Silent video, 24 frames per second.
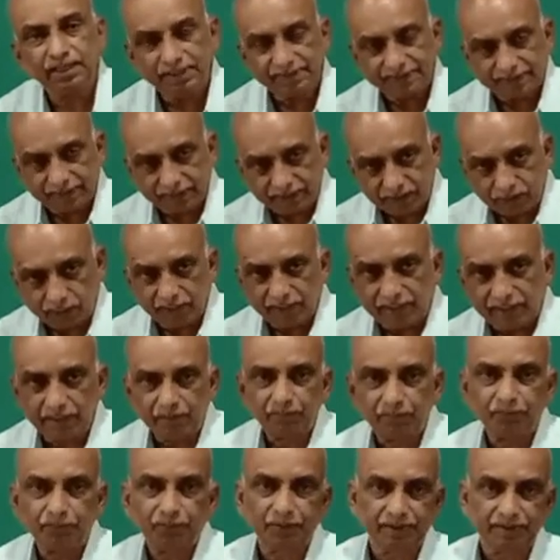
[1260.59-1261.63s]
actually M
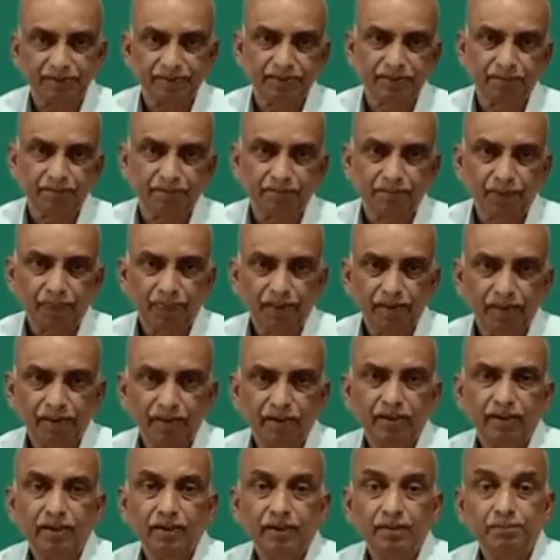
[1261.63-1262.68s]
phase,
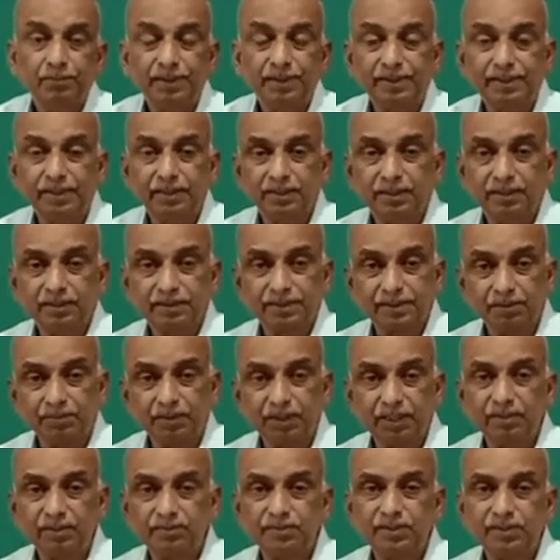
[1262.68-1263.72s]
but
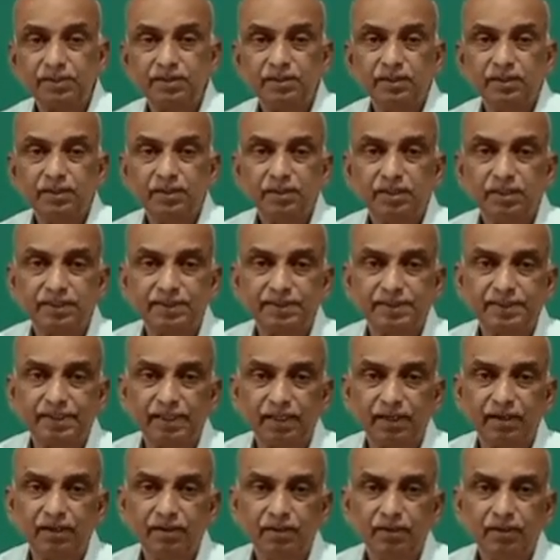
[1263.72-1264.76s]
sometimes the
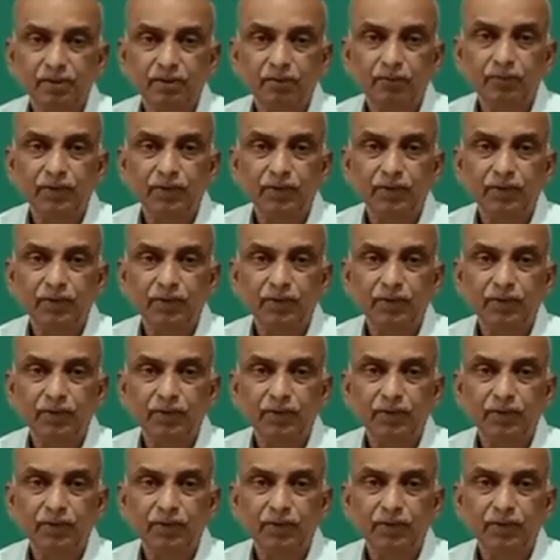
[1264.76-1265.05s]
cell will